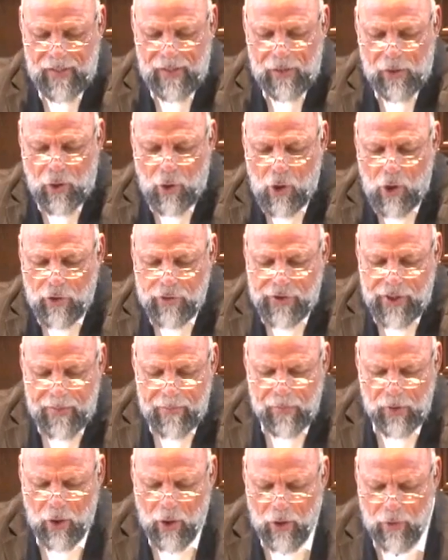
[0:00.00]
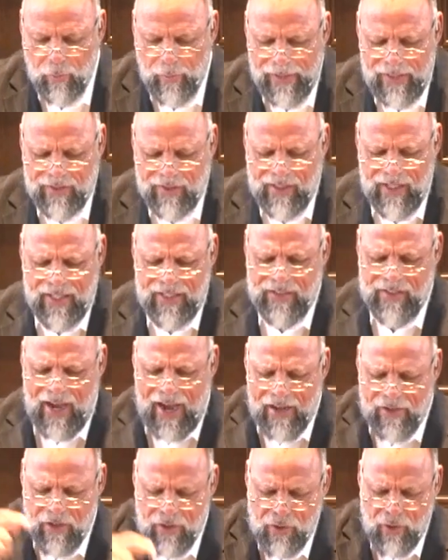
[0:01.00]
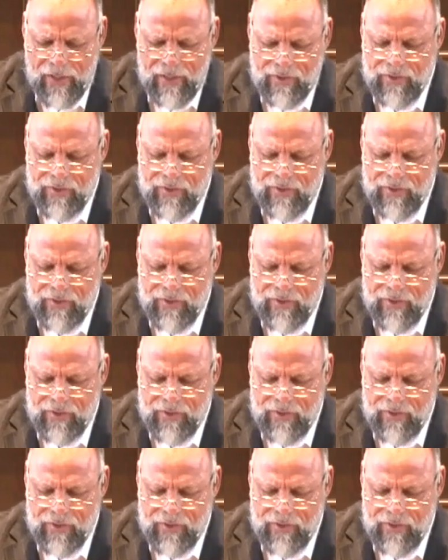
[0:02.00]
calls him Lord when he says, Adonai